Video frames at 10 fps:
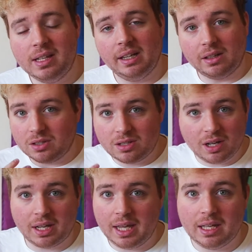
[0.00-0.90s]
getting
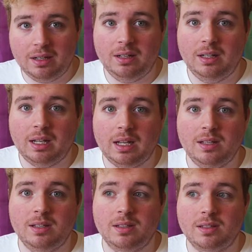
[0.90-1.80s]
stuck in
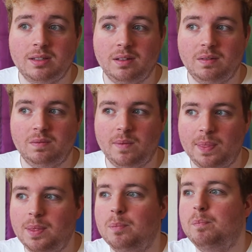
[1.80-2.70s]
is
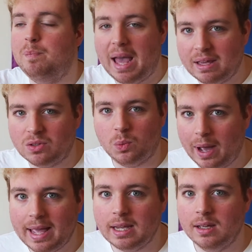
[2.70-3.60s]
the best
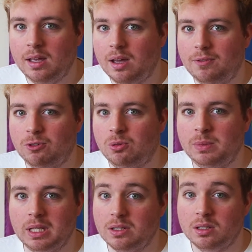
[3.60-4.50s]
way for
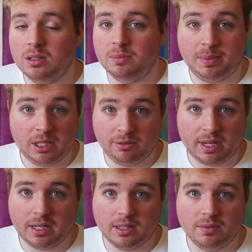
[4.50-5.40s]
me to be
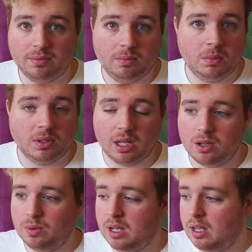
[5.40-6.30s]
creative. So,
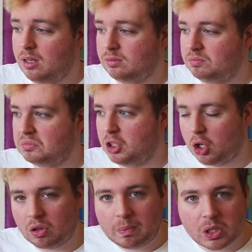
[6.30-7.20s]
not
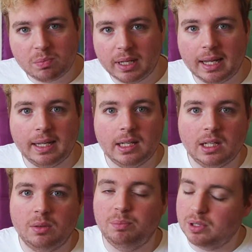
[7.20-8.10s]
as much planning,
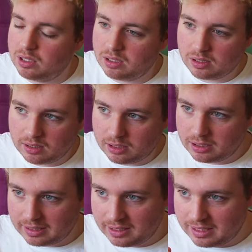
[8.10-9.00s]
but
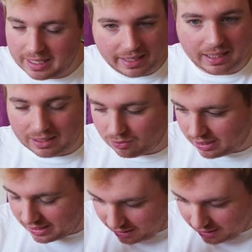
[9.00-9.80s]
getting